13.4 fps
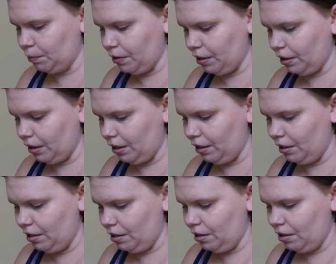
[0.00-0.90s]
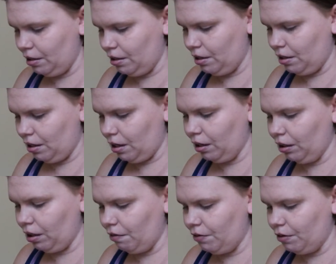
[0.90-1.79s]
palette. I
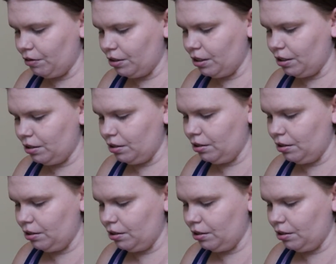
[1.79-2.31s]
love using it.